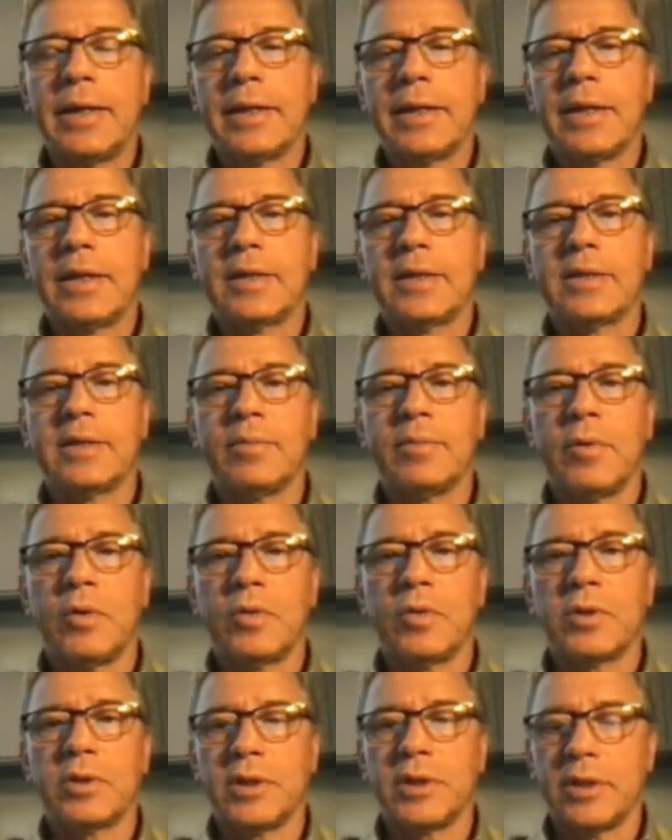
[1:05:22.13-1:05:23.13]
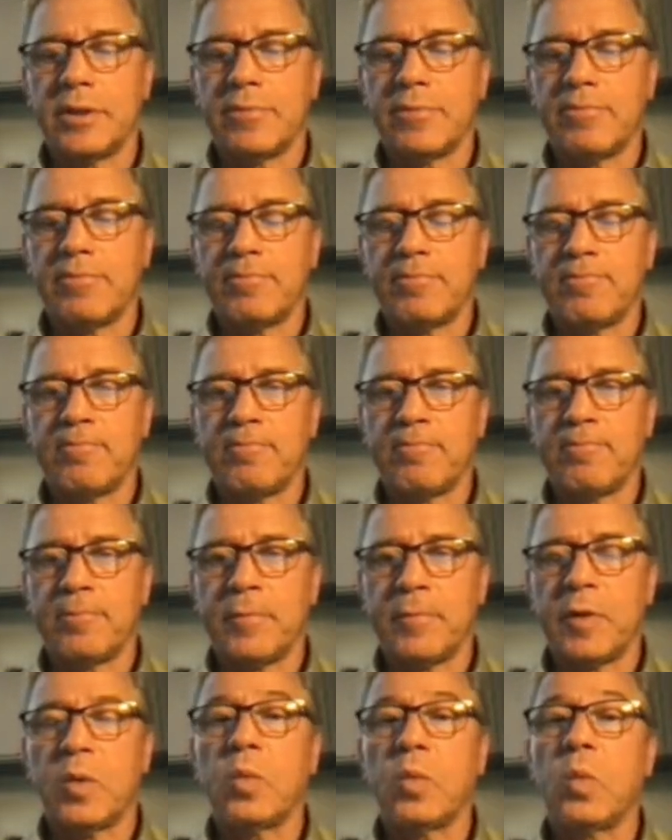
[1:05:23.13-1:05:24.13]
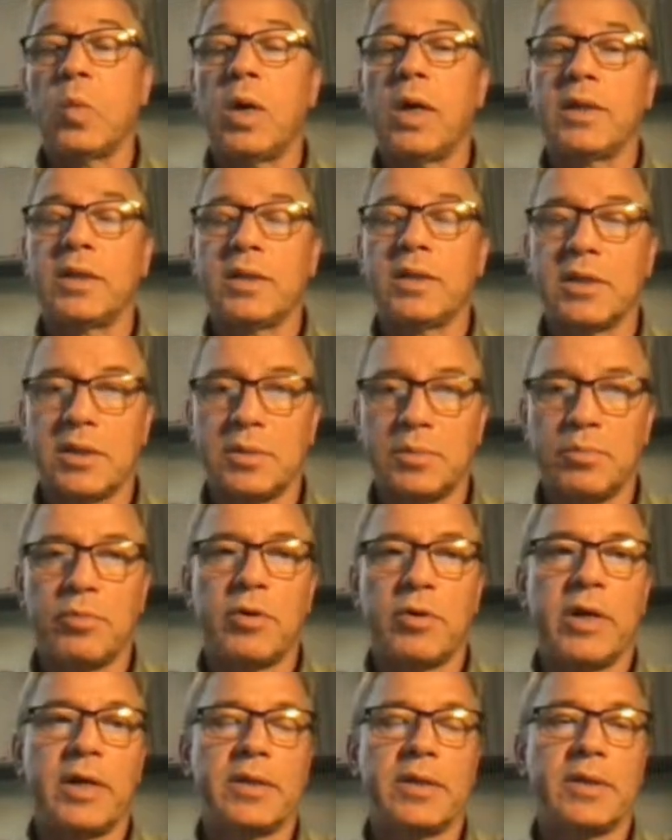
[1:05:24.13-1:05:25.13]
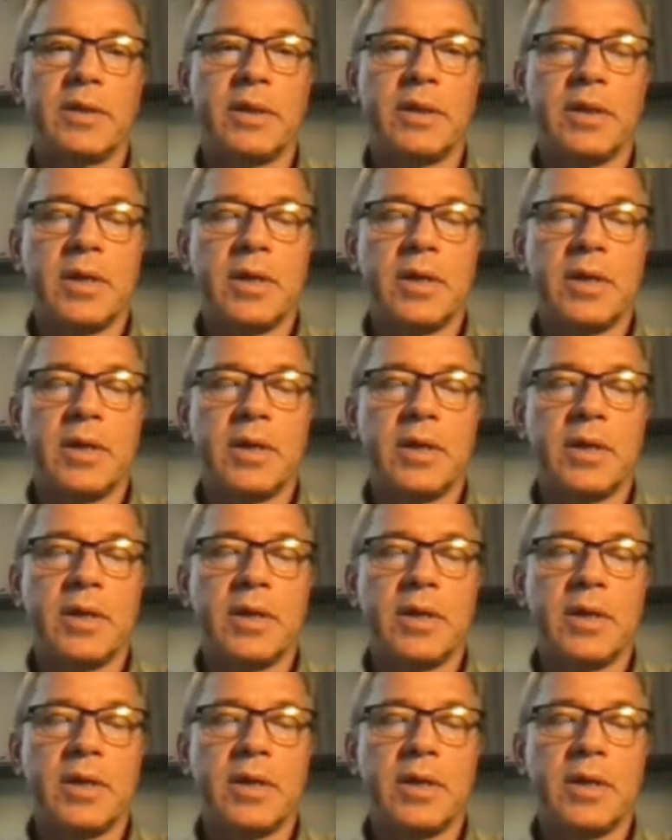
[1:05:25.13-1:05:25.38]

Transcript: that is the most widespread